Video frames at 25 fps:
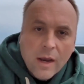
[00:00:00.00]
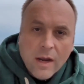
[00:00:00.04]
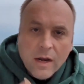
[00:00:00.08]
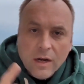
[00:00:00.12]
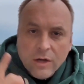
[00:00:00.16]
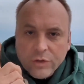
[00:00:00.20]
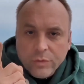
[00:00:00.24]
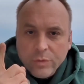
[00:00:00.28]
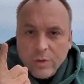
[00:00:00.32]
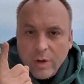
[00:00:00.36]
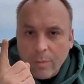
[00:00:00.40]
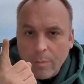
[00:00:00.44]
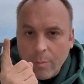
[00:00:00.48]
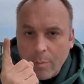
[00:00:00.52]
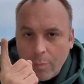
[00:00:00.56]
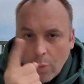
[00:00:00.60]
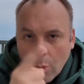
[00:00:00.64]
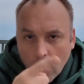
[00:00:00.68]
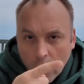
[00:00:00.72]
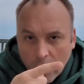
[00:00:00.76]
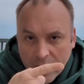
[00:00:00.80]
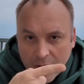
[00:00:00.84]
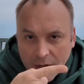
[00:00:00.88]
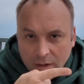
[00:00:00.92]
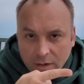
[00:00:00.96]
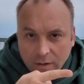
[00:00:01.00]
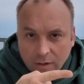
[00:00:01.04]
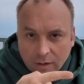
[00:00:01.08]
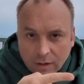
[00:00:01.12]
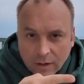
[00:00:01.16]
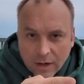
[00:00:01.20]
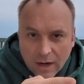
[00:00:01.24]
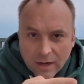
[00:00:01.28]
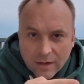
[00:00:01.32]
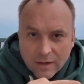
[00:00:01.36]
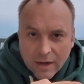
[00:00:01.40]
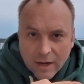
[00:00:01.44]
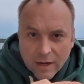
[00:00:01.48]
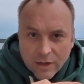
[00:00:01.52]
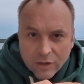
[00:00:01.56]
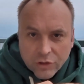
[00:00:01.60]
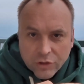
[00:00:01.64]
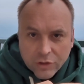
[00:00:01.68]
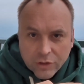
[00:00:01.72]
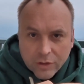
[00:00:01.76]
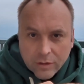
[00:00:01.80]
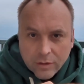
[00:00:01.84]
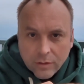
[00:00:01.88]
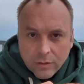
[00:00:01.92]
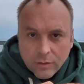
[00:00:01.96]
And I just want to point
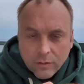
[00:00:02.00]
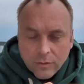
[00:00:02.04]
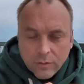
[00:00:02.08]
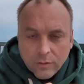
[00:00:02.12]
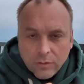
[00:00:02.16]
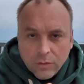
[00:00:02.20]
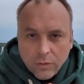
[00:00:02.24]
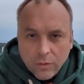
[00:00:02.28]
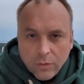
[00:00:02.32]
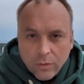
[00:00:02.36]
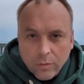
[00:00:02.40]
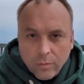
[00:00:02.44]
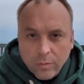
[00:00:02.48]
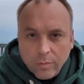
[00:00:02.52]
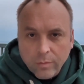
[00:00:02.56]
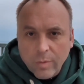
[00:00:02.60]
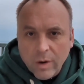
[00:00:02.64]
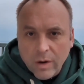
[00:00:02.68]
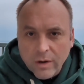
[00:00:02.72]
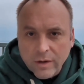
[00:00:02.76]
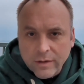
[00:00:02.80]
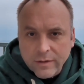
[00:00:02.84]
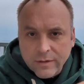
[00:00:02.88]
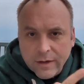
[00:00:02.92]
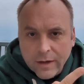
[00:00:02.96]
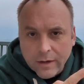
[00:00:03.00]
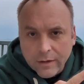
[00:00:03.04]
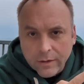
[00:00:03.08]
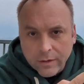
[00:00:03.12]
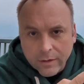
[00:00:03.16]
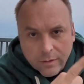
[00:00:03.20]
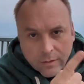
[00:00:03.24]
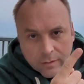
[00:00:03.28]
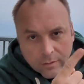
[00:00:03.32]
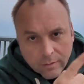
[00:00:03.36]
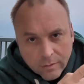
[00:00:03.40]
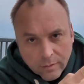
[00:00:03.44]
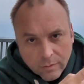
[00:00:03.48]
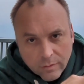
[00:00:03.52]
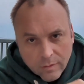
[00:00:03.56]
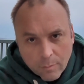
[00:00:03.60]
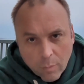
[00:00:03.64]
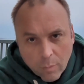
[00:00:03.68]
attention to, pun intended, the